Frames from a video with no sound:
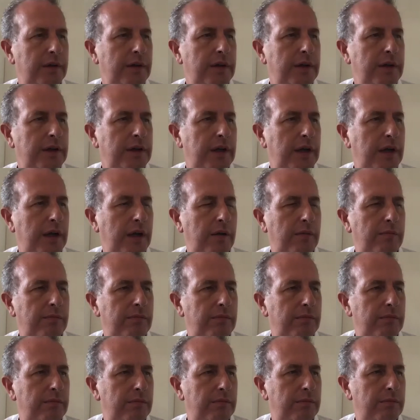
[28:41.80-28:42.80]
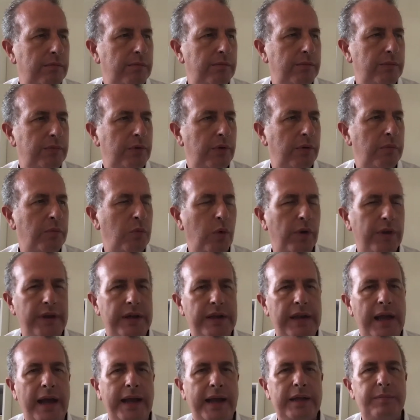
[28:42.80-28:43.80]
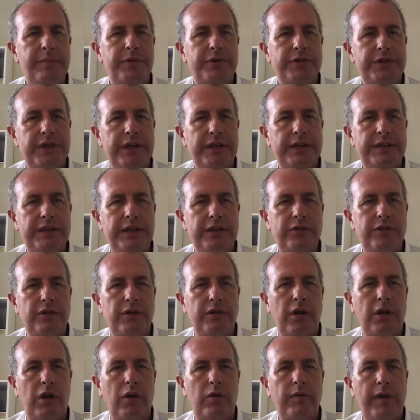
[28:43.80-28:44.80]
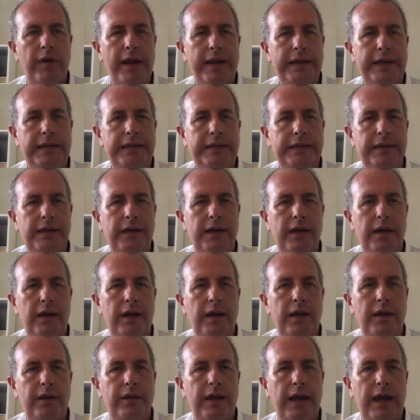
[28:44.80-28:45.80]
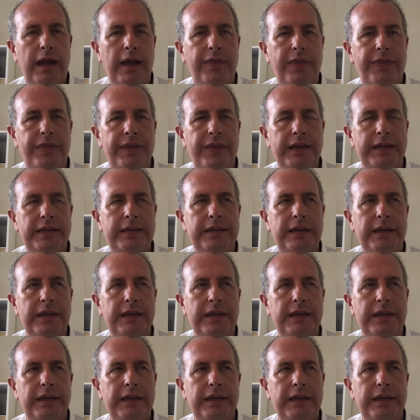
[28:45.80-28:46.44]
sort of more than 90% digital already. I think